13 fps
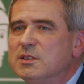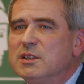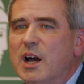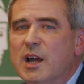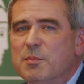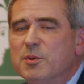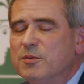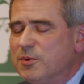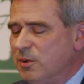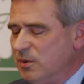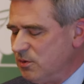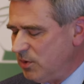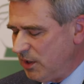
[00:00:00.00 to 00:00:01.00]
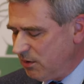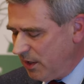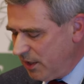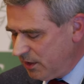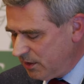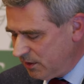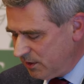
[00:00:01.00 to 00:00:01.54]
type of contract
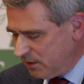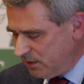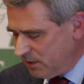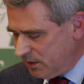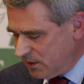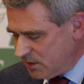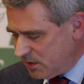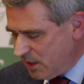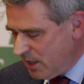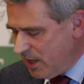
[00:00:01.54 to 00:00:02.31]
like this.